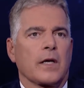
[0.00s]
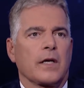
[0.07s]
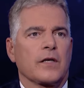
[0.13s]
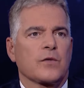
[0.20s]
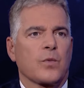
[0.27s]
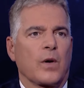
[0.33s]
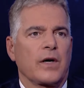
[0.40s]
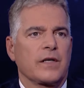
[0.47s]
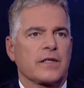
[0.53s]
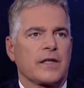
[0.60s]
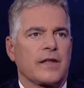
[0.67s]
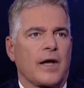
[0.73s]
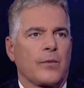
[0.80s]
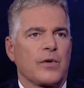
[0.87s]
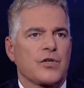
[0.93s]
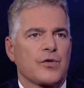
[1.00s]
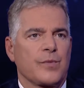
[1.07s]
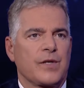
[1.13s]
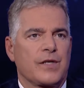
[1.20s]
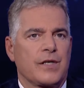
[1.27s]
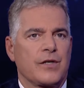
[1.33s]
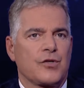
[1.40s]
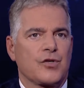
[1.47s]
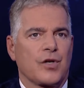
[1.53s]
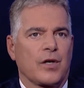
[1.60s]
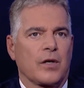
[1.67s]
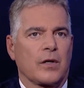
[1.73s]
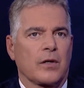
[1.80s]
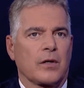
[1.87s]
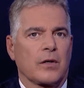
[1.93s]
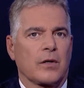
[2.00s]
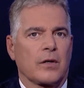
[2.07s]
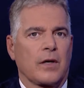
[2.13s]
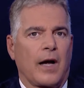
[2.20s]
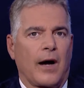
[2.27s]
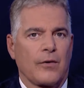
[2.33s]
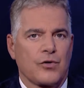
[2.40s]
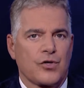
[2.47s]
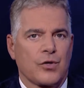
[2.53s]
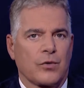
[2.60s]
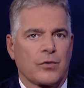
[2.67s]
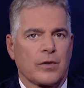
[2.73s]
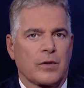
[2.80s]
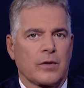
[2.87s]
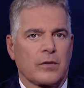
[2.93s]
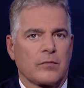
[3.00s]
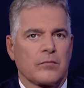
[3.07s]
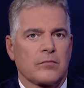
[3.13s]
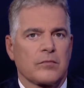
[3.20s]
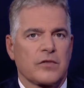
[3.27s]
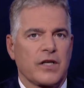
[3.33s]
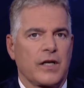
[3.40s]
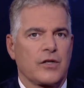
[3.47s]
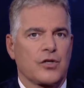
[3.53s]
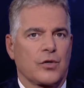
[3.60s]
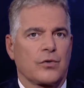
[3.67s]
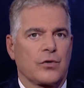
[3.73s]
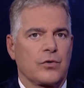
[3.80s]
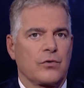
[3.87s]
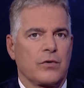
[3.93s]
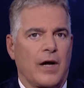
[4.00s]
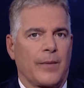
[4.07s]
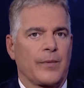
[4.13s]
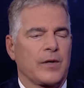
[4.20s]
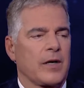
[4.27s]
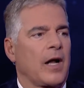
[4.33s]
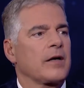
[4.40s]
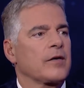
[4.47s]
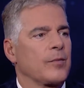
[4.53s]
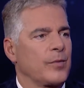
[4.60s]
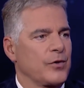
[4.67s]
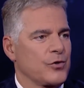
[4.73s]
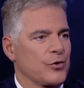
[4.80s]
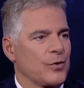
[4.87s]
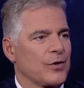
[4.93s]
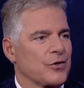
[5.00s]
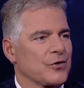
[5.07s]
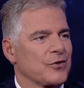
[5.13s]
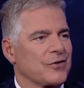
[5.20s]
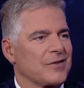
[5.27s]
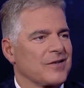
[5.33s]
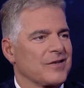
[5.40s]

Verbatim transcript: is what is it that we should be teaching our children, say children who happen not to be Jewish,